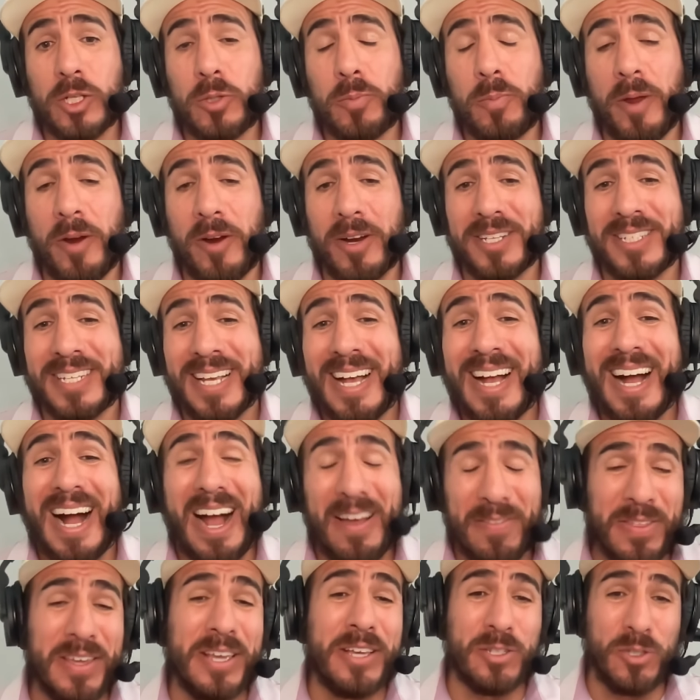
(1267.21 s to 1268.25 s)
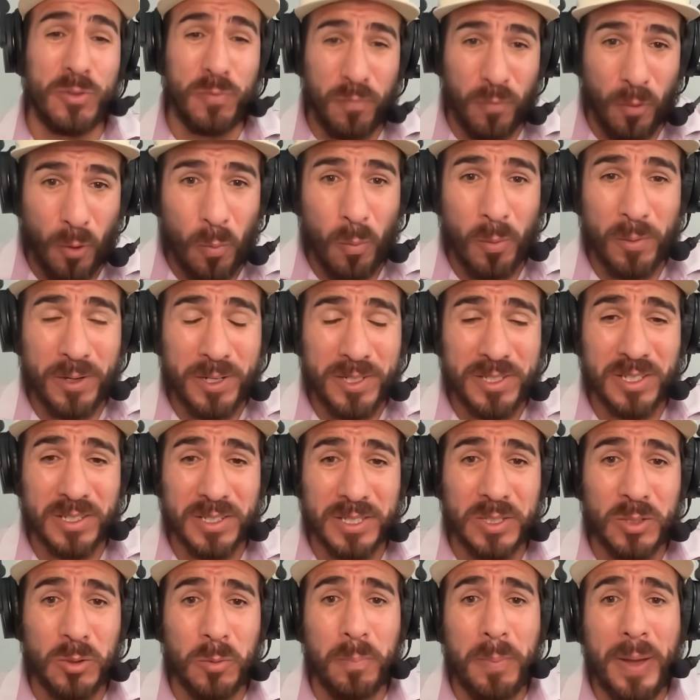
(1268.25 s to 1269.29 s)
experience mm. i think his footwork is a
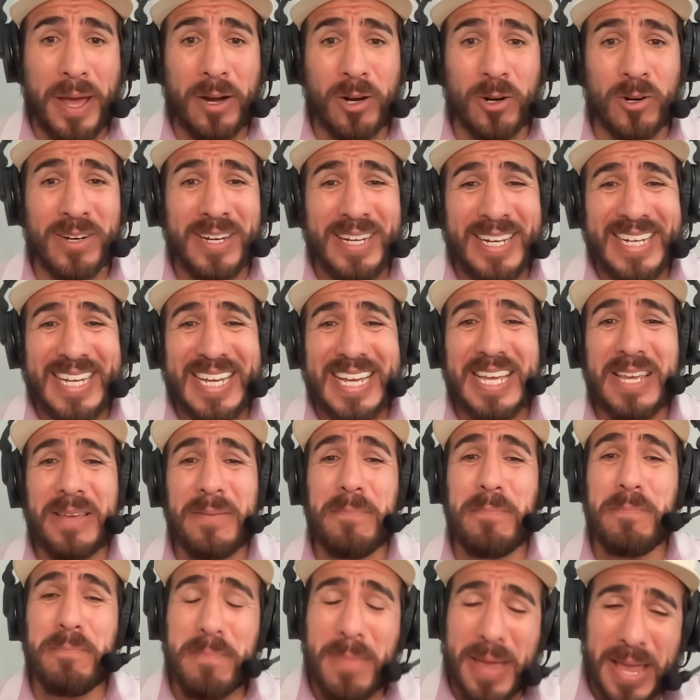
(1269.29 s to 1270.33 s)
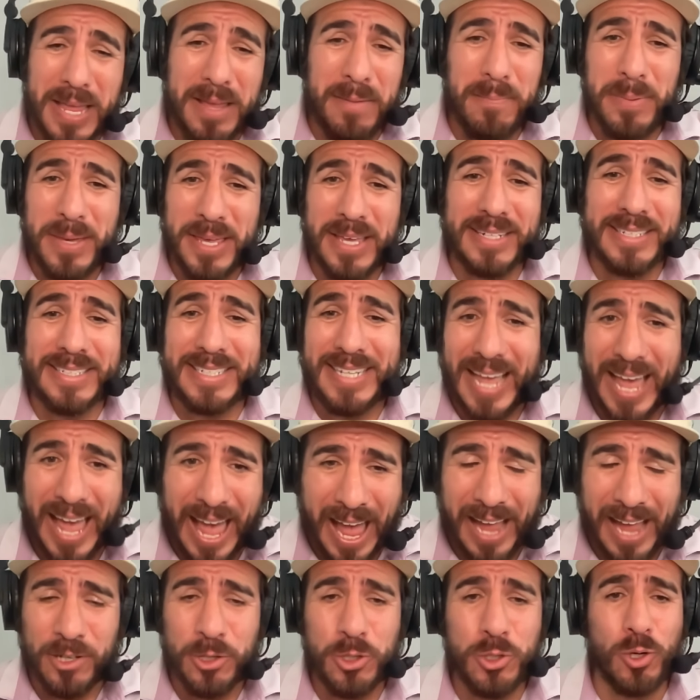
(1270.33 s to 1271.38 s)
little better he may be a
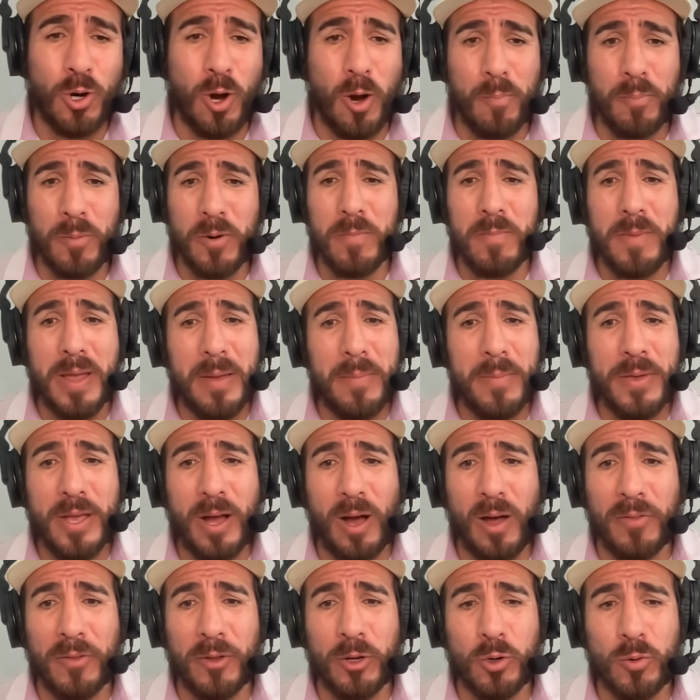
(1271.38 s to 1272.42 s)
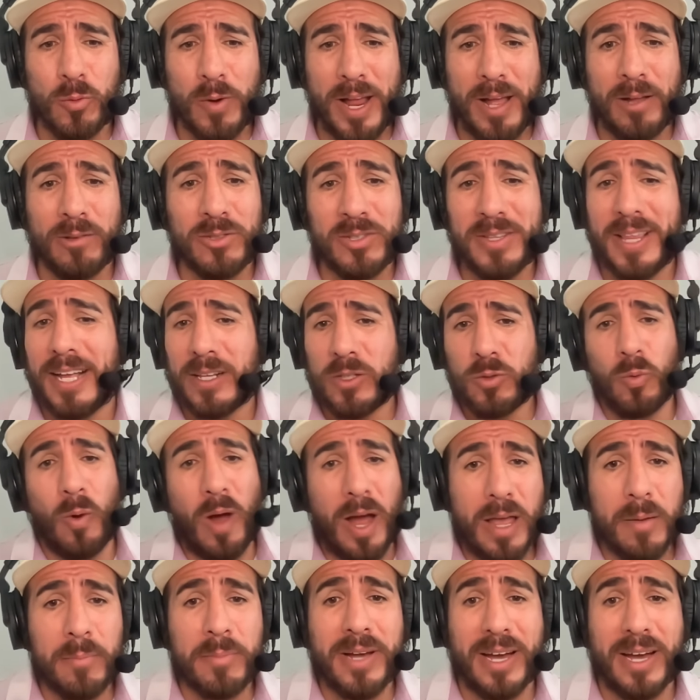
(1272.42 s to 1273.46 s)
tad sharper maybe on the ground so that's
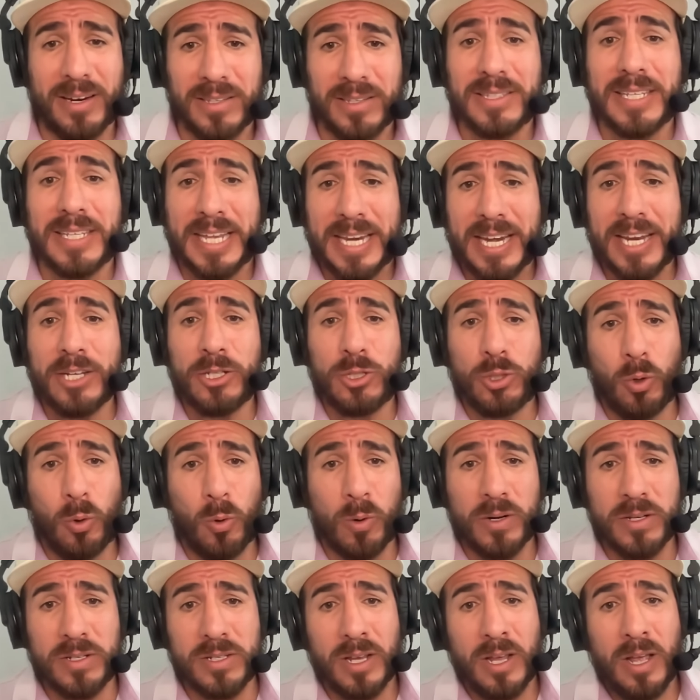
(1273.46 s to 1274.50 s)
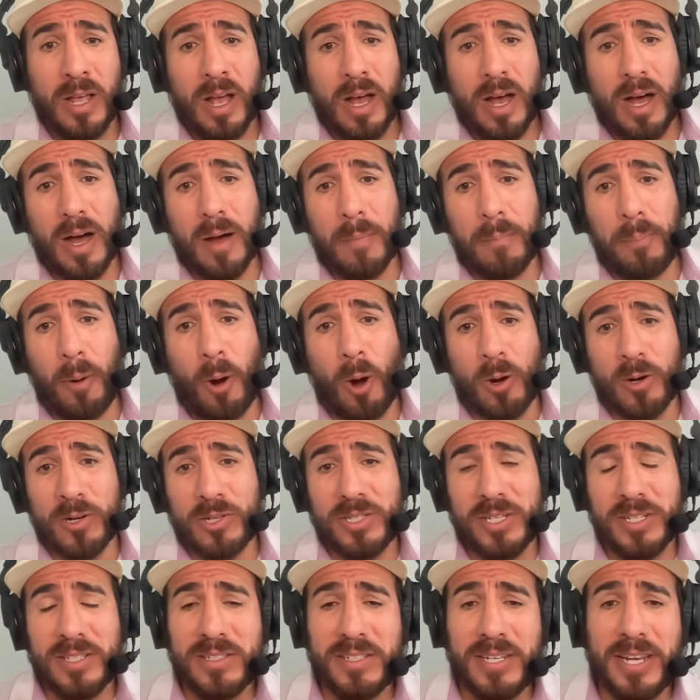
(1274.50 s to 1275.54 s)
why i'm kind of leaning towards uh,
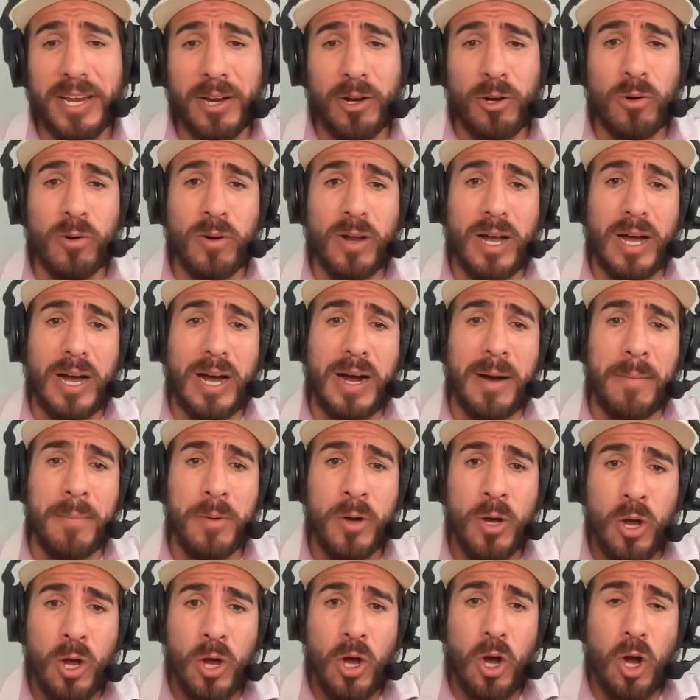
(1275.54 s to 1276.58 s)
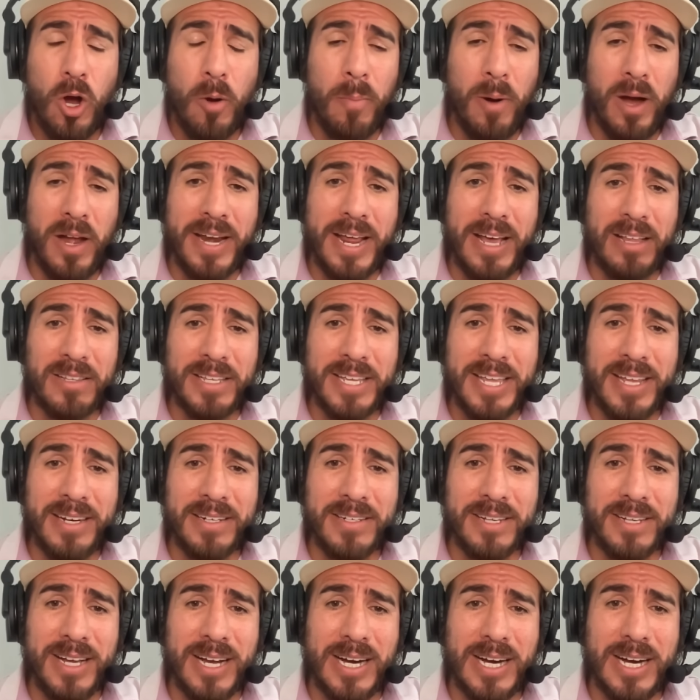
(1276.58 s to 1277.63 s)
parsons here um, Oban Elliott,
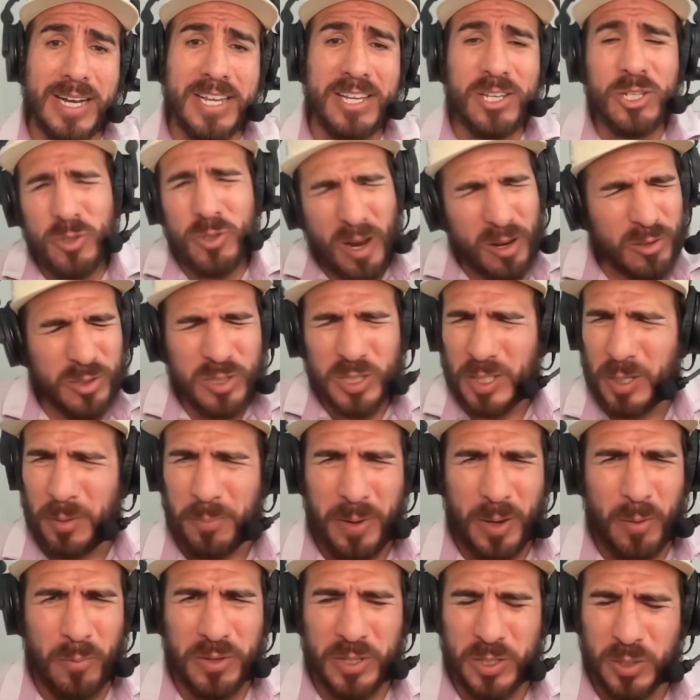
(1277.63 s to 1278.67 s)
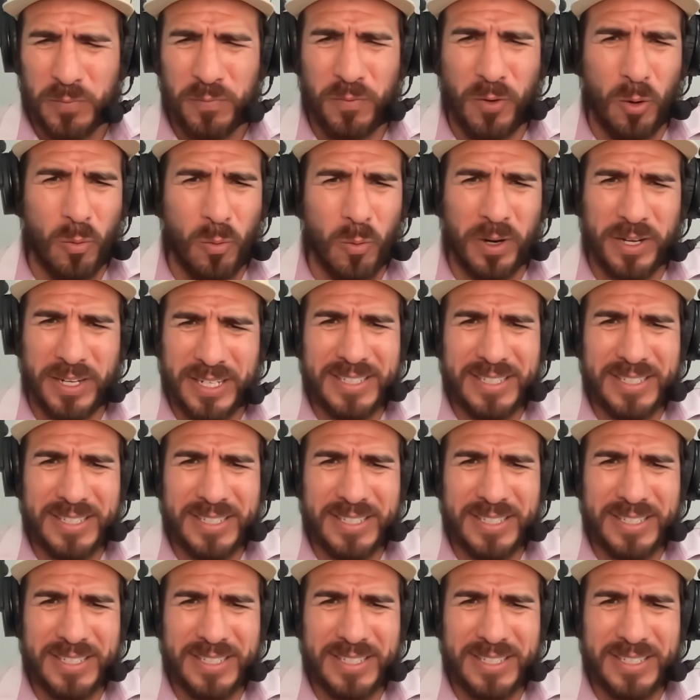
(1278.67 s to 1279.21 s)
uh, he struggles a little bit with his footwork.